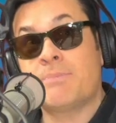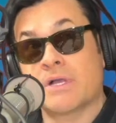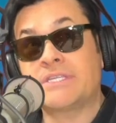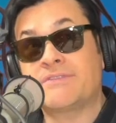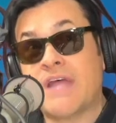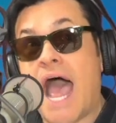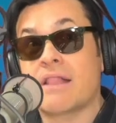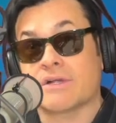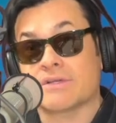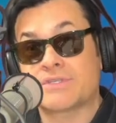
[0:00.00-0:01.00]
and billions of
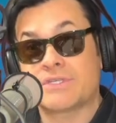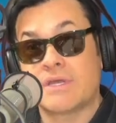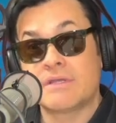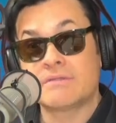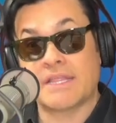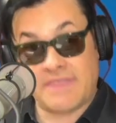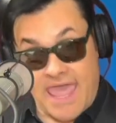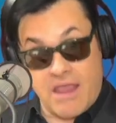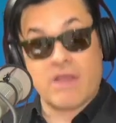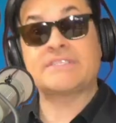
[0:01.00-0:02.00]
dollars, that
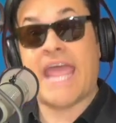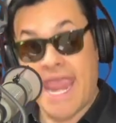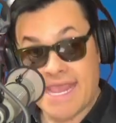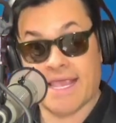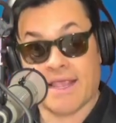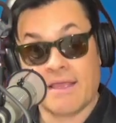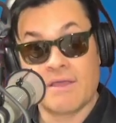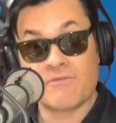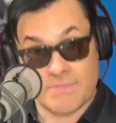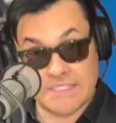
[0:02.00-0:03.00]
they are taking
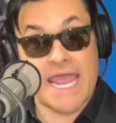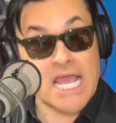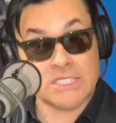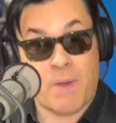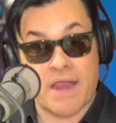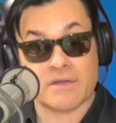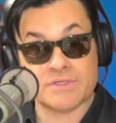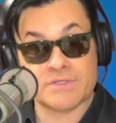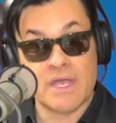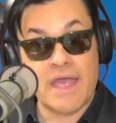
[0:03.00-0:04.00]
from the
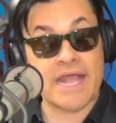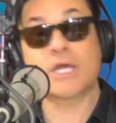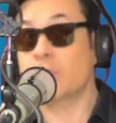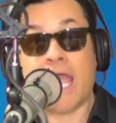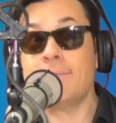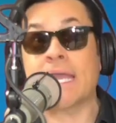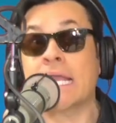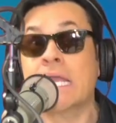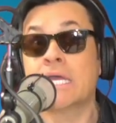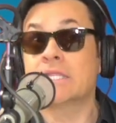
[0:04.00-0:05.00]
taxpayers and
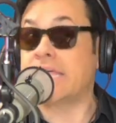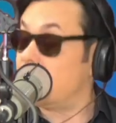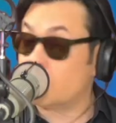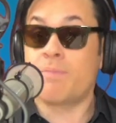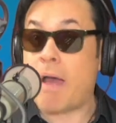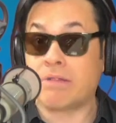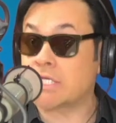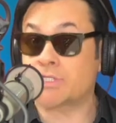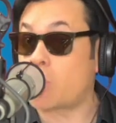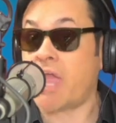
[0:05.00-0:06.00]
claiming that
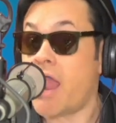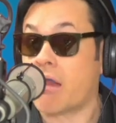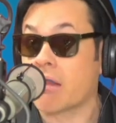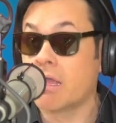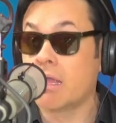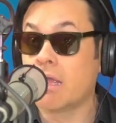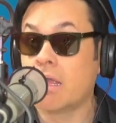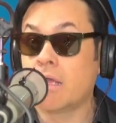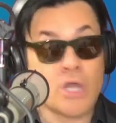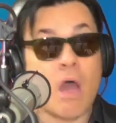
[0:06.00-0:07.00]
Republicans don't care.
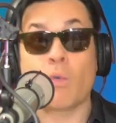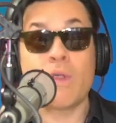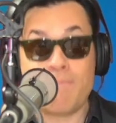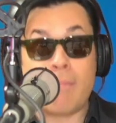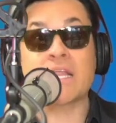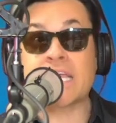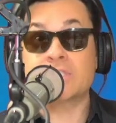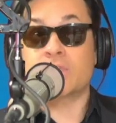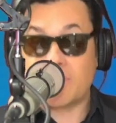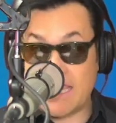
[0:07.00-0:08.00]
No,
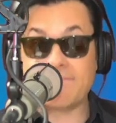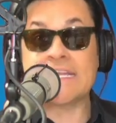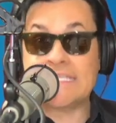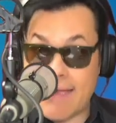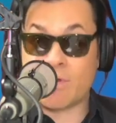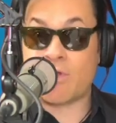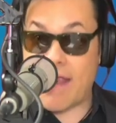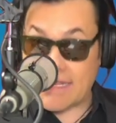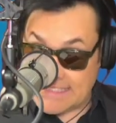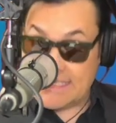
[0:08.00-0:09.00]
Republicans are giving
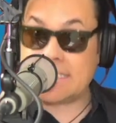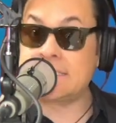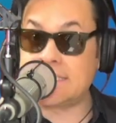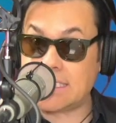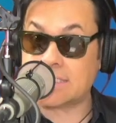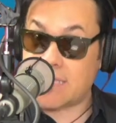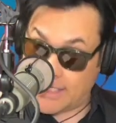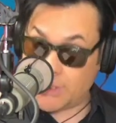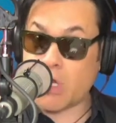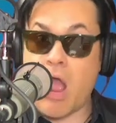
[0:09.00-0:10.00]
Democrats in these cities
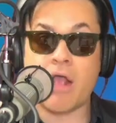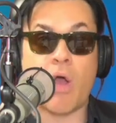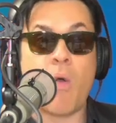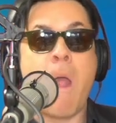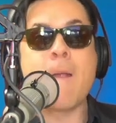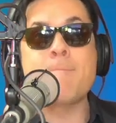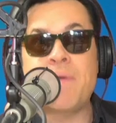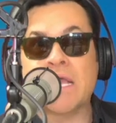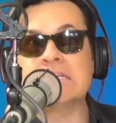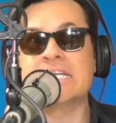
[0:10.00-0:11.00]
like Chicago
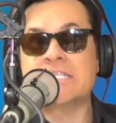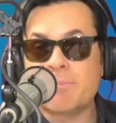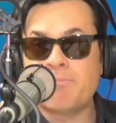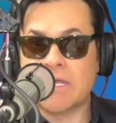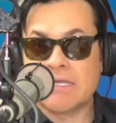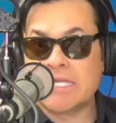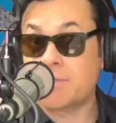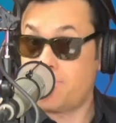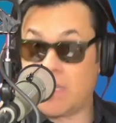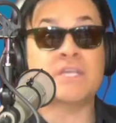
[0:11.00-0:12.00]
billions and
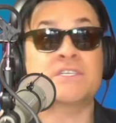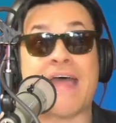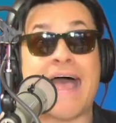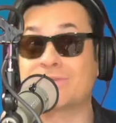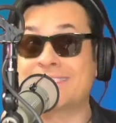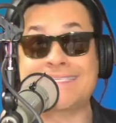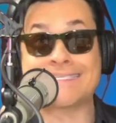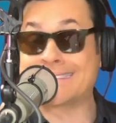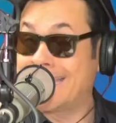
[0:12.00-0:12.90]
billions and billions of dollars. This